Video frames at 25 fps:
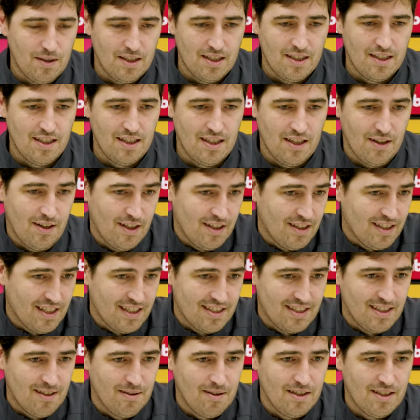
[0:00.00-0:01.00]
I, I think
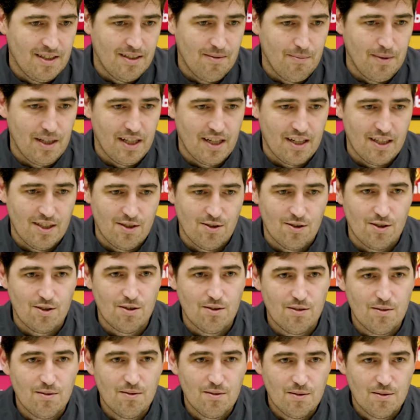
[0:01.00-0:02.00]
that's the, the main reasons.